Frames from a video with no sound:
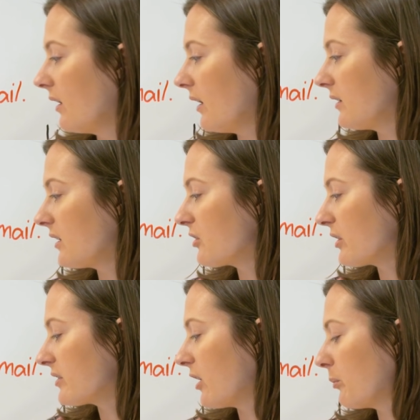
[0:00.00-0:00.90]
Another
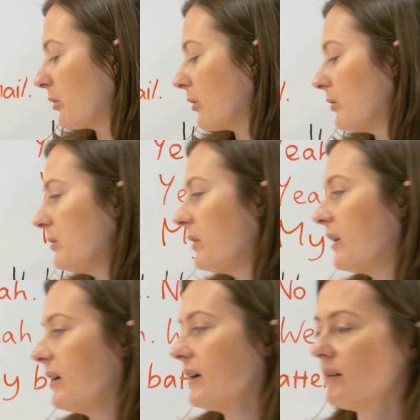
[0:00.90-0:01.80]
example,
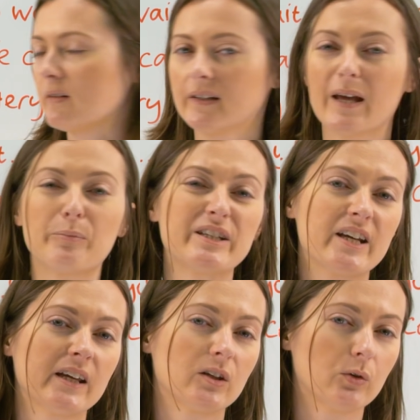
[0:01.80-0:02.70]
"Let me
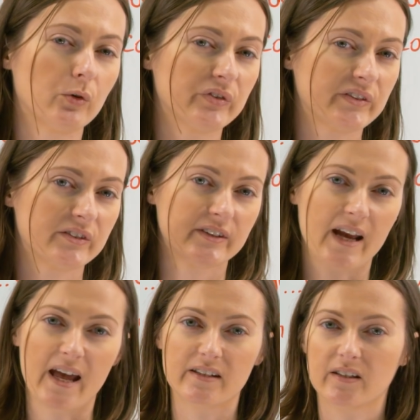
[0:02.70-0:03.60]
take yours
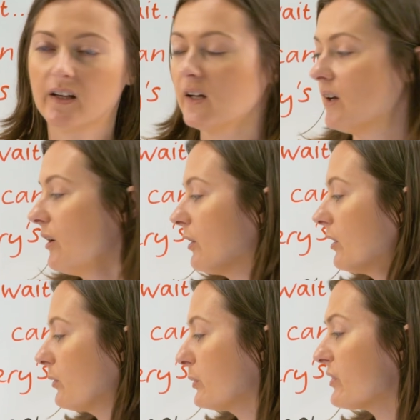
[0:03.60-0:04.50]
instead."
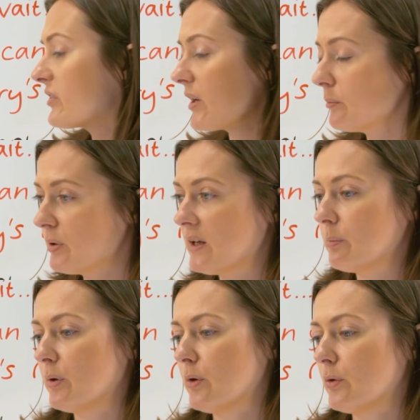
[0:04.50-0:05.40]
With some
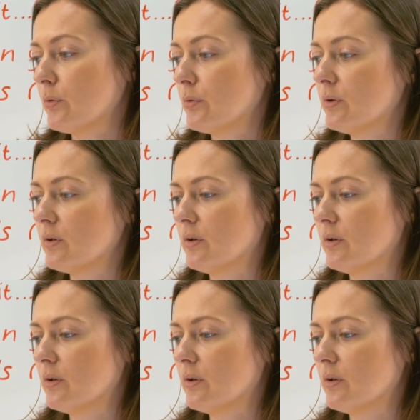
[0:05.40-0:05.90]
people,